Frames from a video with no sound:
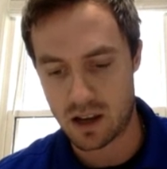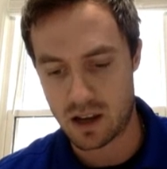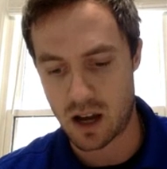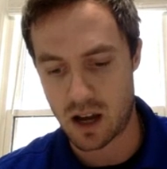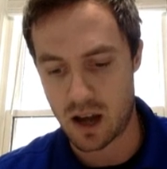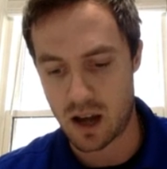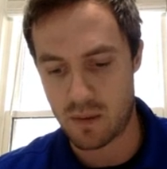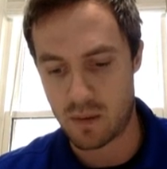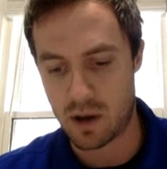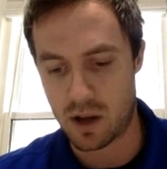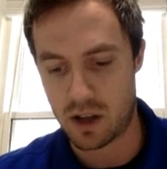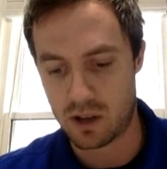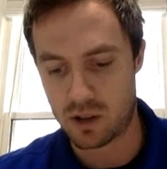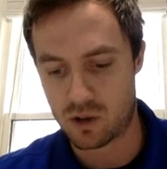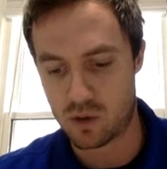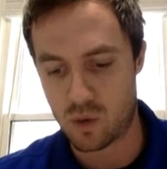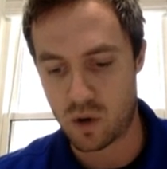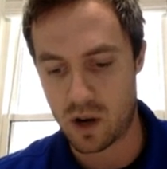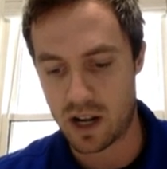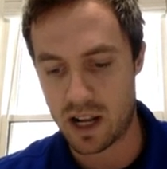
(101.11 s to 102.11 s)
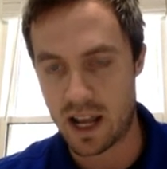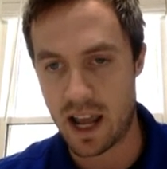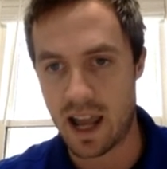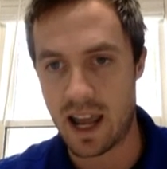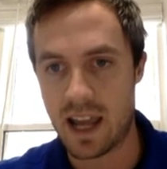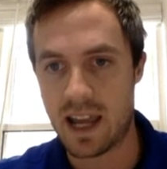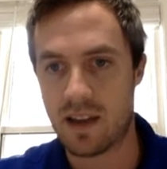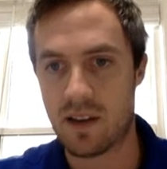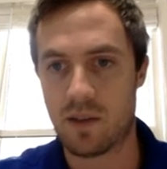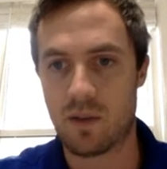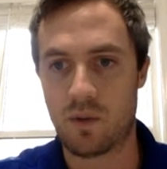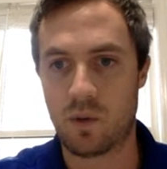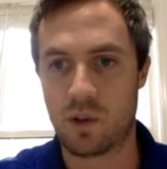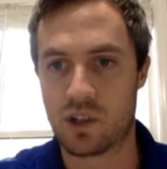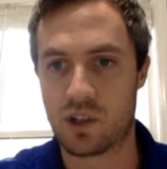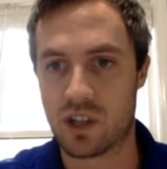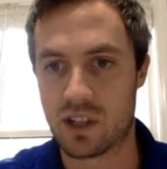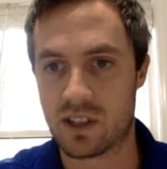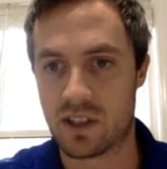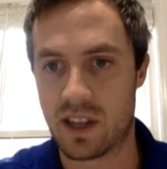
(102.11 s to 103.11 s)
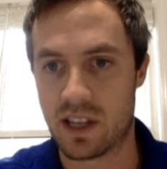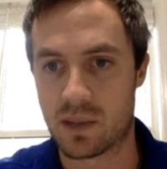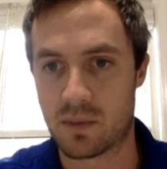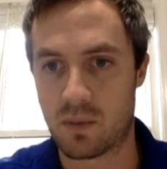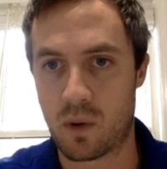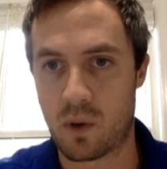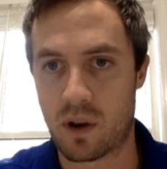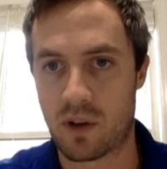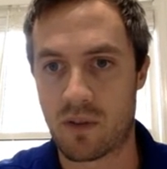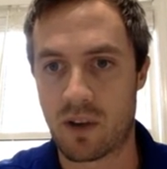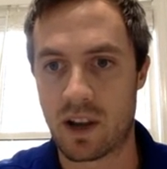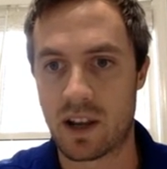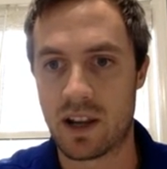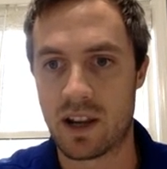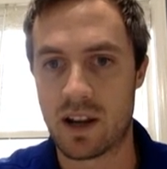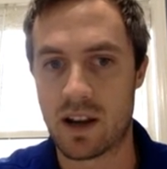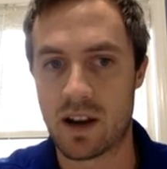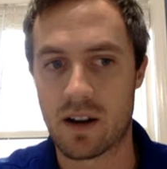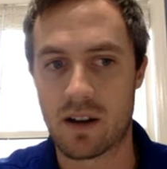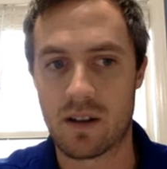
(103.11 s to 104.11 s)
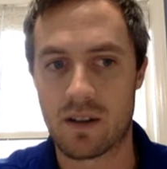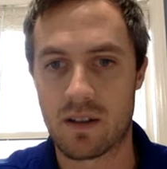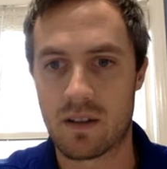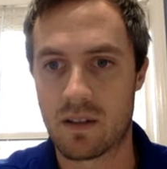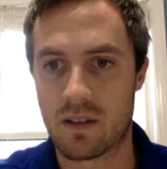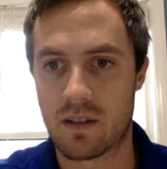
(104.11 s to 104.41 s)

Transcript: 28, which is this point right here.